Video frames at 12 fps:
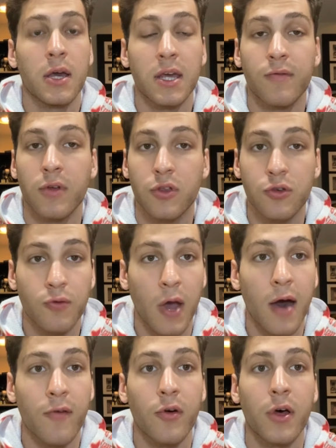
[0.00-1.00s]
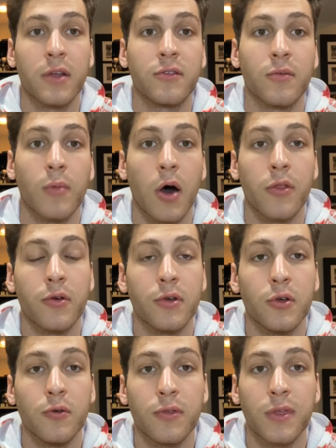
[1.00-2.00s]
even travel, and some other
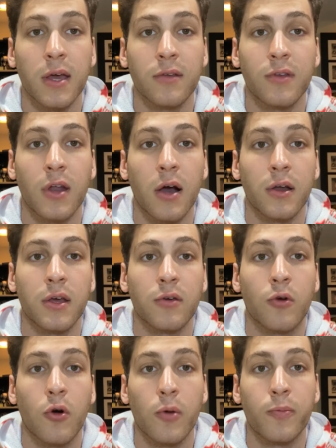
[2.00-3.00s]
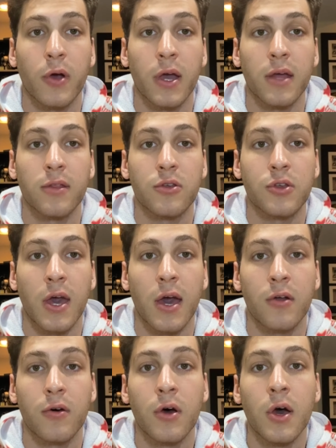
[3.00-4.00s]
new things that I'm going to incorporate in the
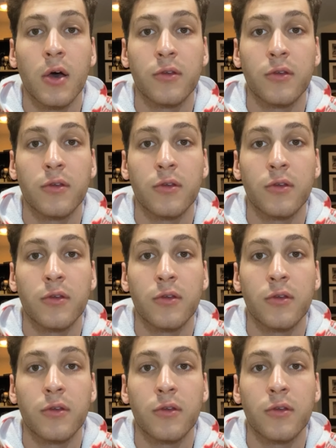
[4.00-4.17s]
channel.